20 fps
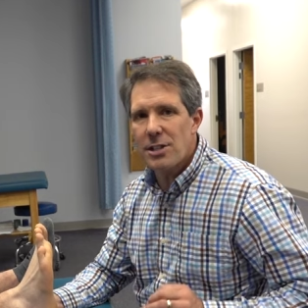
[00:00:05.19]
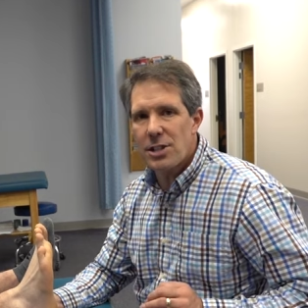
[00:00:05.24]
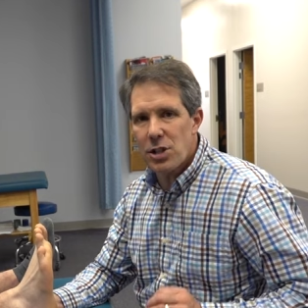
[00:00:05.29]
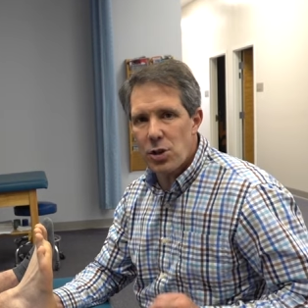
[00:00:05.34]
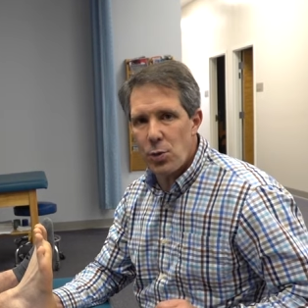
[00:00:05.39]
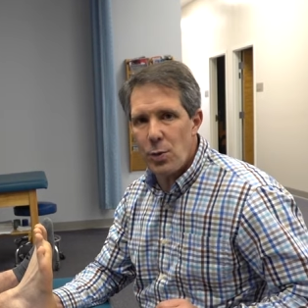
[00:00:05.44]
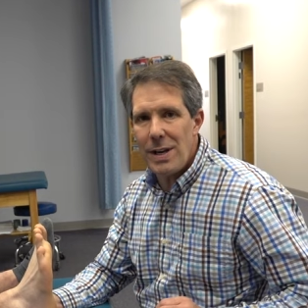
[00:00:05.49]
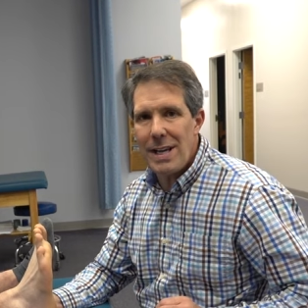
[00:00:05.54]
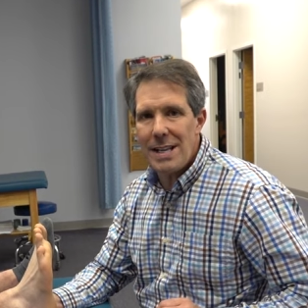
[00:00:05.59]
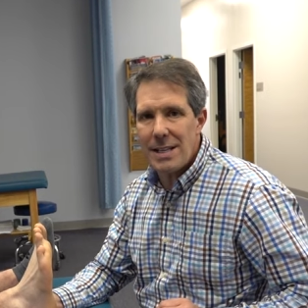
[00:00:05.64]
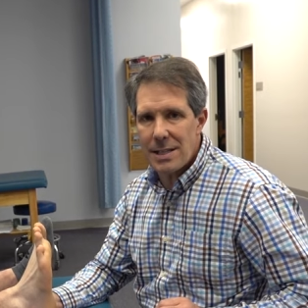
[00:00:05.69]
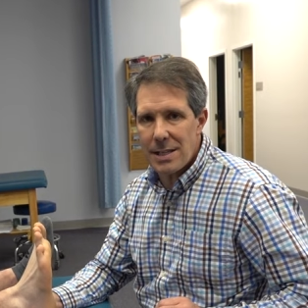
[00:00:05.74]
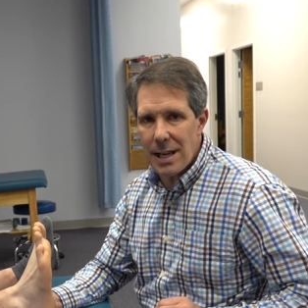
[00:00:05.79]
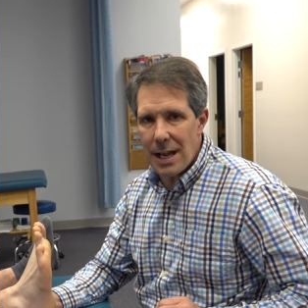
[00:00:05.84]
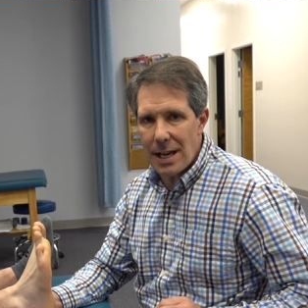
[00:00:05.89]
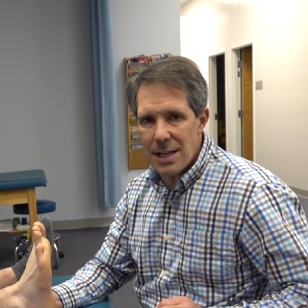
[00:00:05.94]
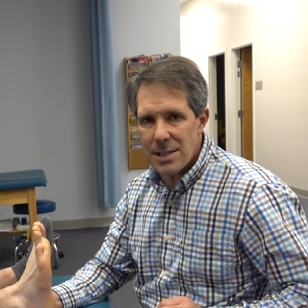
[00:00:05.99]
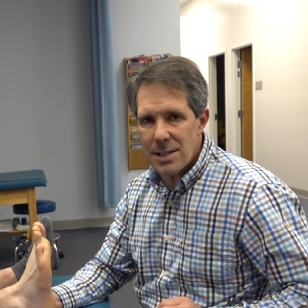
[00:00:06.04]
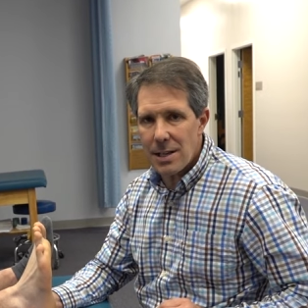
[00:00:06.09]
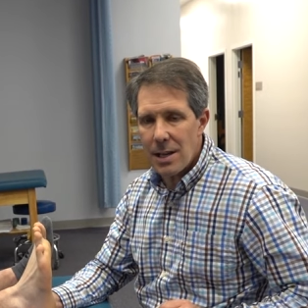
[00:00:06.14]
squeeze
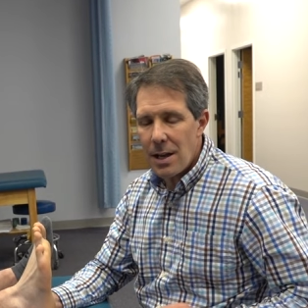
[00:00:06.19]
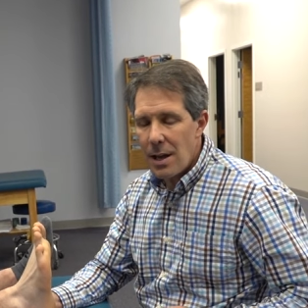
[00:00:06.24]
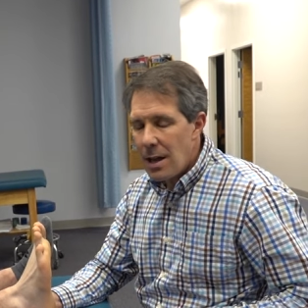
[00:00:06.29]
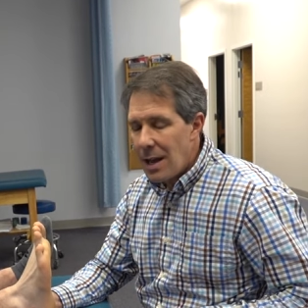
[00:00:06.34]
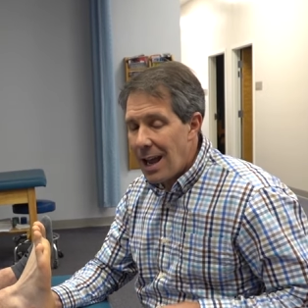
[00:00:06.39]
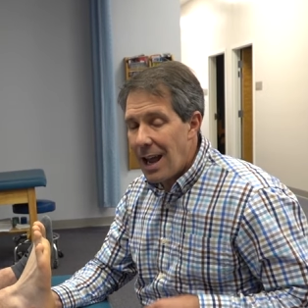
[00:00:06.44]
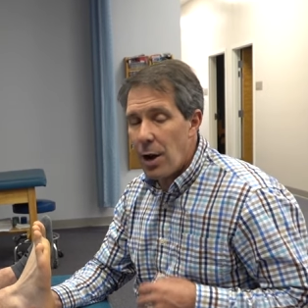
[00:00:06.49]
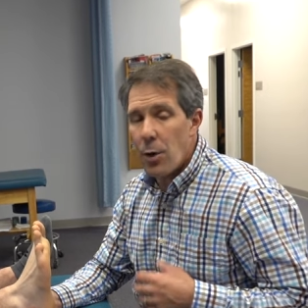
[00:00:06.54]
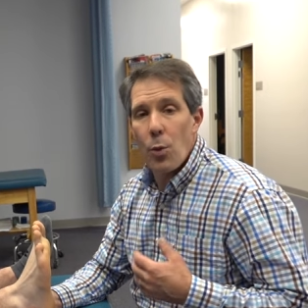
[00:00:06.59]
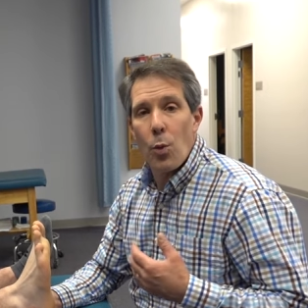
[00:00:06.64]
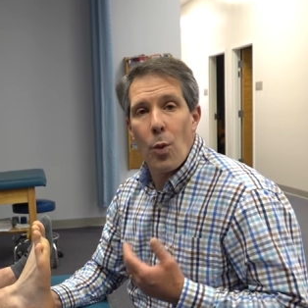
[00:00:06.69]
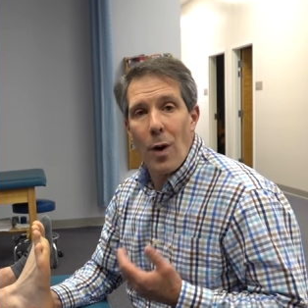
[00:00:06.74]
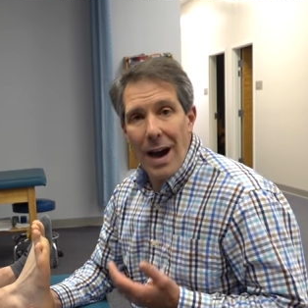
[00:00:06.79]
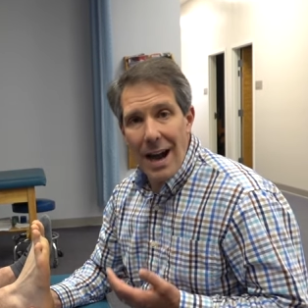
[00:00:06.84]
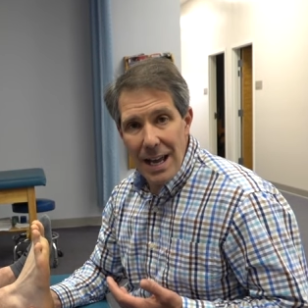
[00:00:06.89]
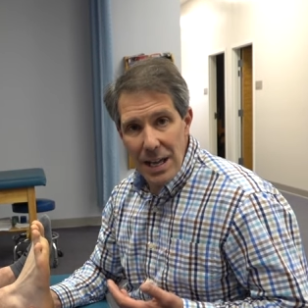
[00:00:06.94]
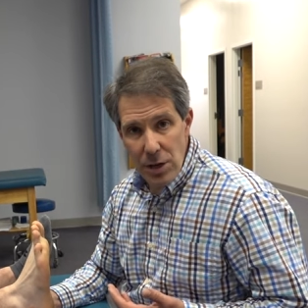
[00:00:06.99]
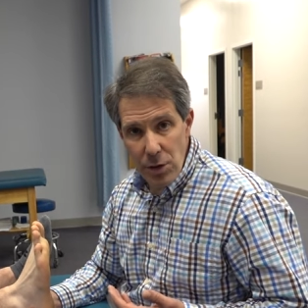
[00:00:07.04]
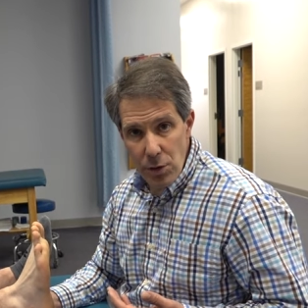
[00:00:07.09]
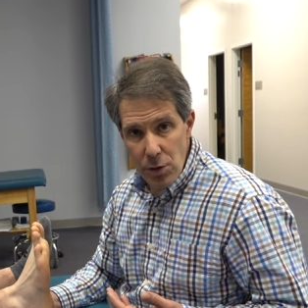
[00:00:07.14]
test and
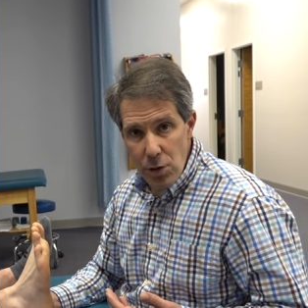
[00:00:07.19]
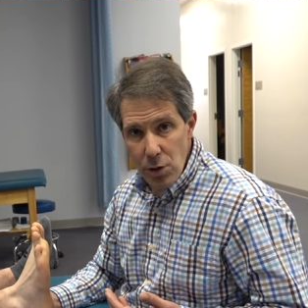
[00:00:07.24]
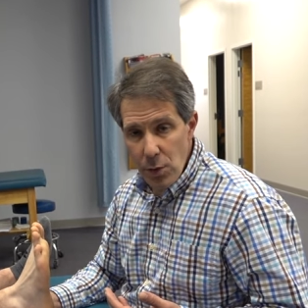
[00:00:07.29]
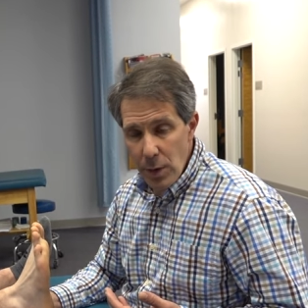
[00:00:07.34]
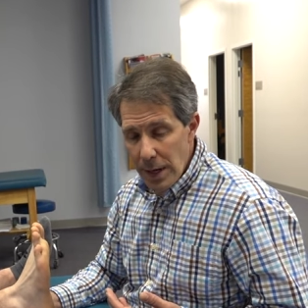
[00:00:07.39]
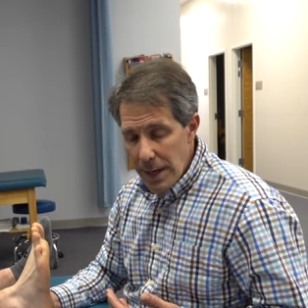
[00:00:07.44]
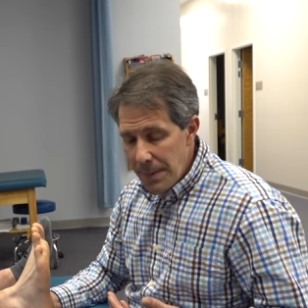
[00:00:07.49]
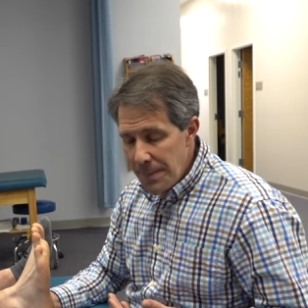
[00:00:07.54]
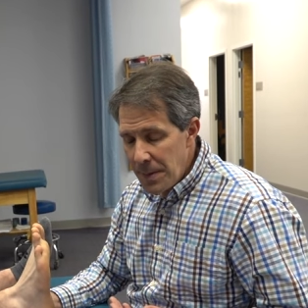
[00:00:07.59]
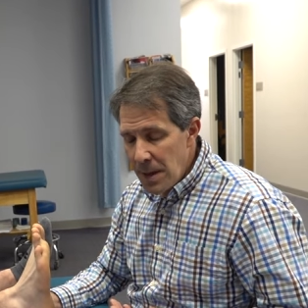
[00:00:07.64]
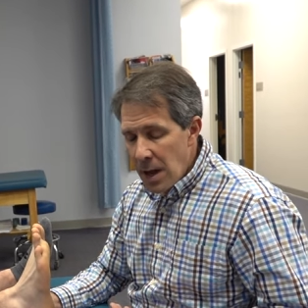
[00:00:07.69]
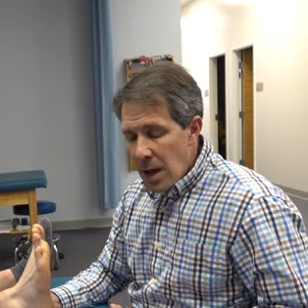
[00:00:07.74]
why you do it.